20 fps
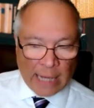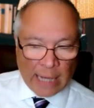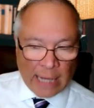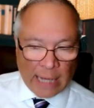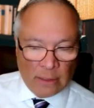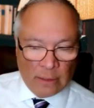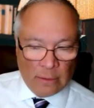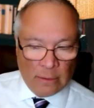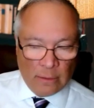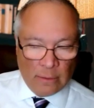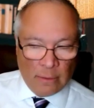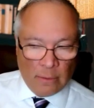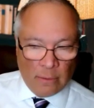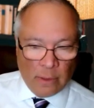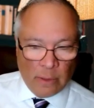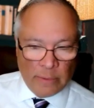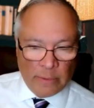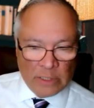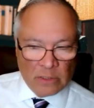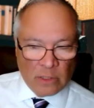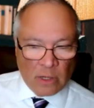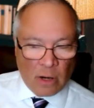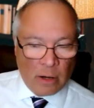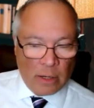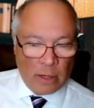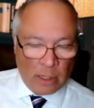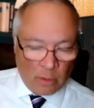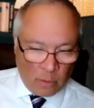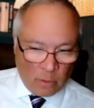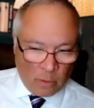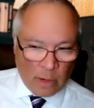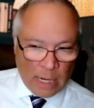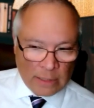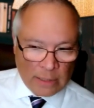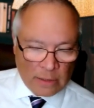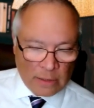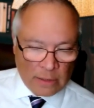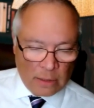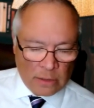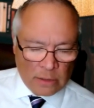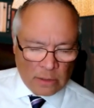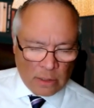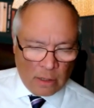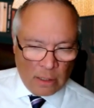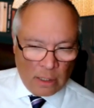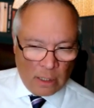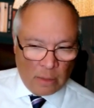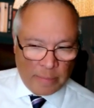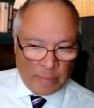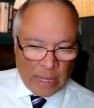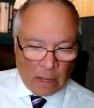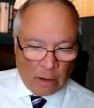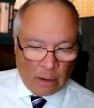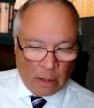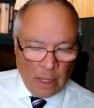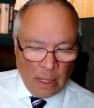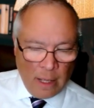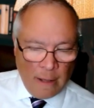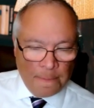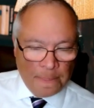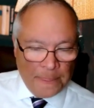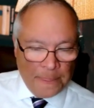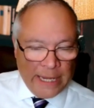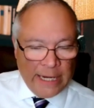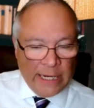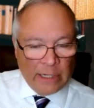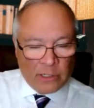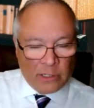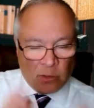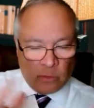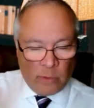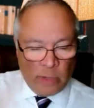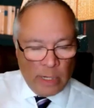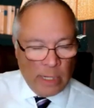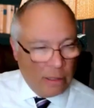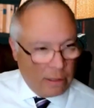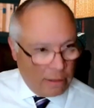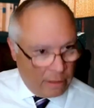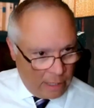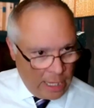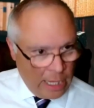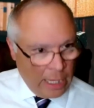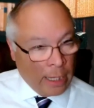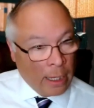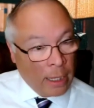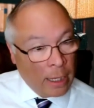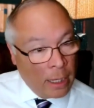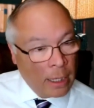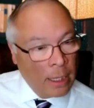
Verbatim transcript: to where we started, where I started about needing to rethink